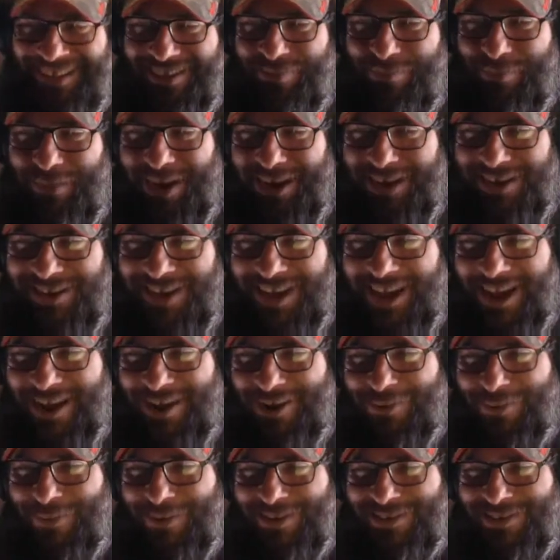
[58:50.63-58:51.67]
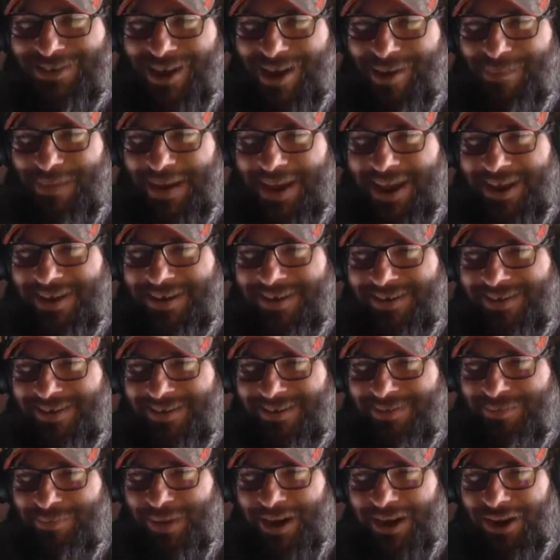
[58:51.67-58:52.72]
Mike Tanner, what's up, man?
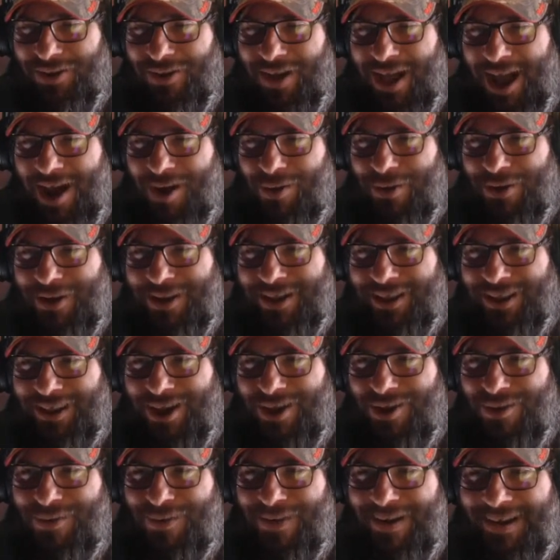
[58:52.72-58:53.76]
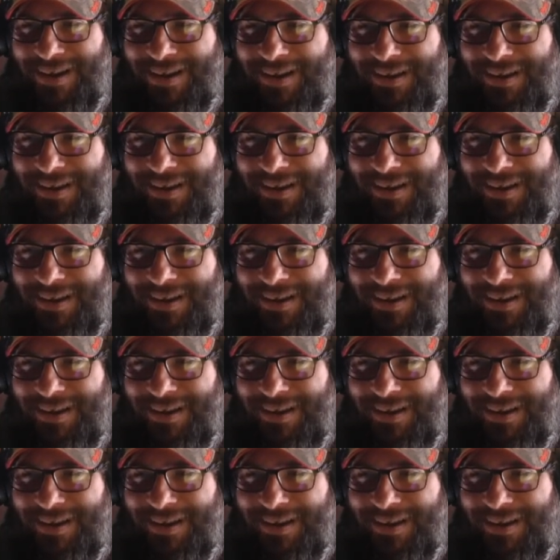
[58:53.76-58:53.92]
Michael Howard, hello.